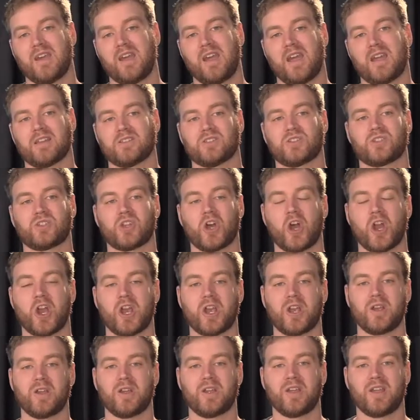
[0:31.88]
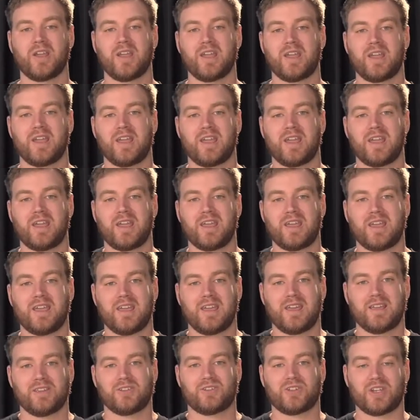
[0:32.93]
And so
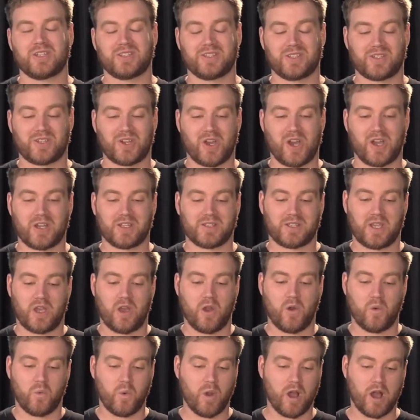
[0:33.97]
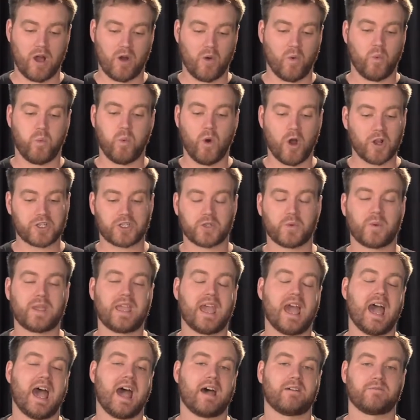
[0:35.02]
Jesus goes, well, what do we
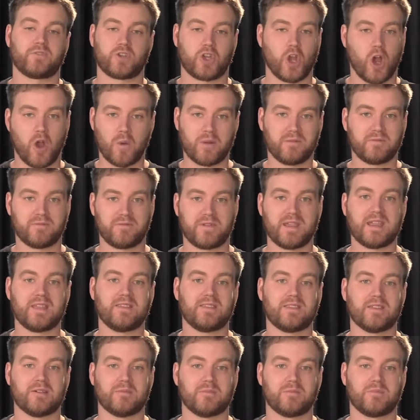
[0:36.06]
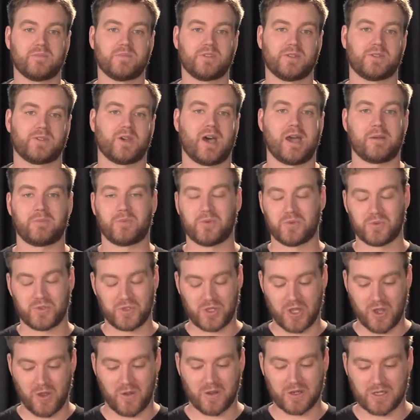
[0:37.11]
have? Go and feed them, disciples.
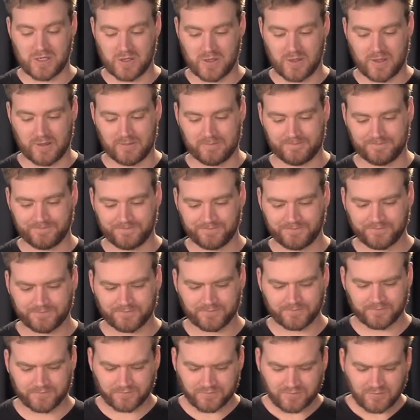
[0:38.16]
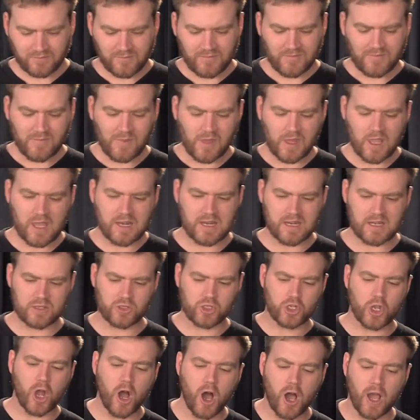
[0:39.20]
Go and do it. And in
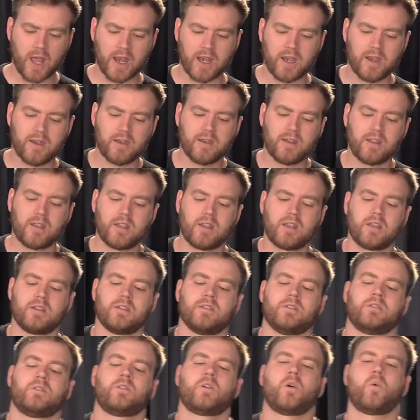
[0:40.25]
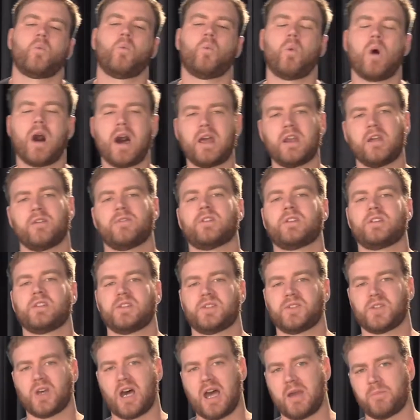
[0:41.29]
John, one of the
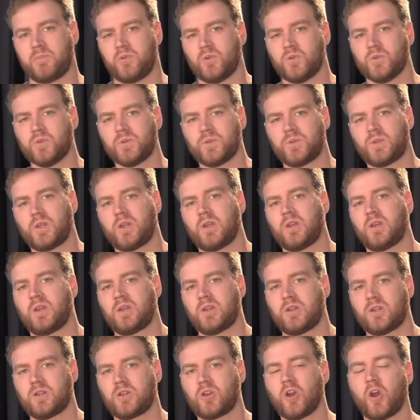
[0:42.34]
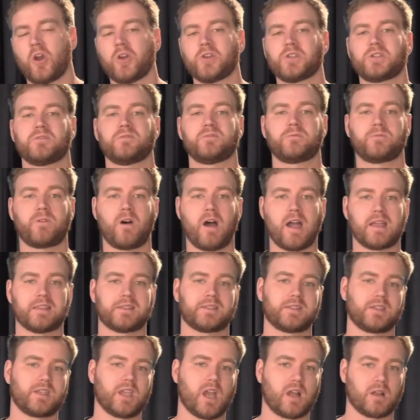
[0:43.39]
disciples goes and
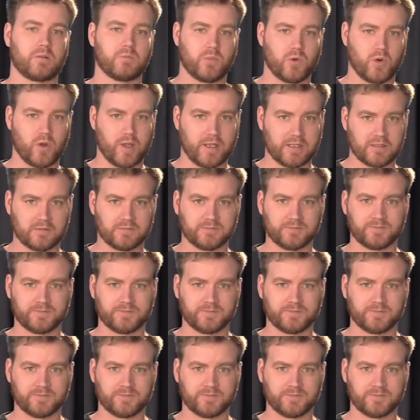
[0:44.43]
finds a young boy